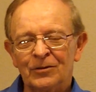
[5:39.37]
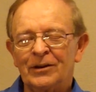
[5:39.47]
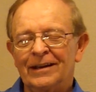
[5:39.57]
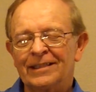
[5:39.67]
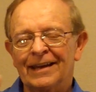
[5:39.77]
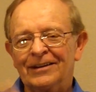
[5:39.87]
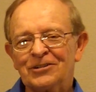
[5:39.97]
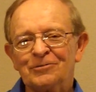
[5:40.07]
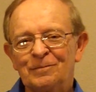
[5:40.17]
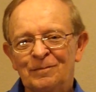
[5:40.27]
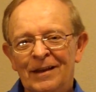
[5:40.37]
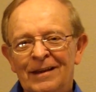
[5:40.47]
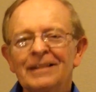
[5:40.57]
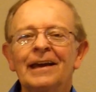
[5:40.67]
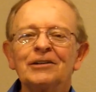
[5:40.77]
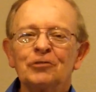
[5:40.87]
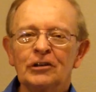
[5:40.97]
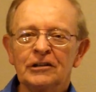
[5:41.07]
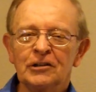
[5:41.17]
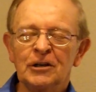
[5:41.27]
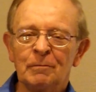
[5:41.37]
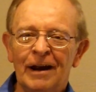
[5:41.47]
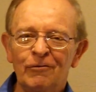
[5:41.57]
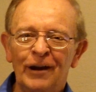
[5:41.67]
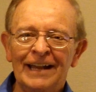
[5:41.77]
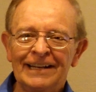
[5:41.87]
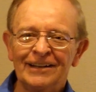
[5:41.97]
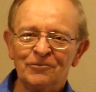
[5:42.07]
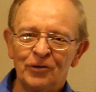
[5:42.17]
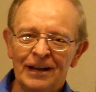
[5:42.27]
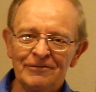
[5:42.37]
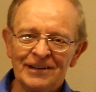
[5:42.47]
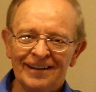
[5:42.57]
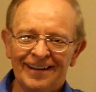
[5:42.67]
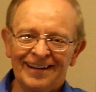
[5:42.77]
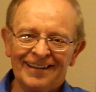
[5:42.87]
Okay, thanks. Thanks for listening to my ranting and raving.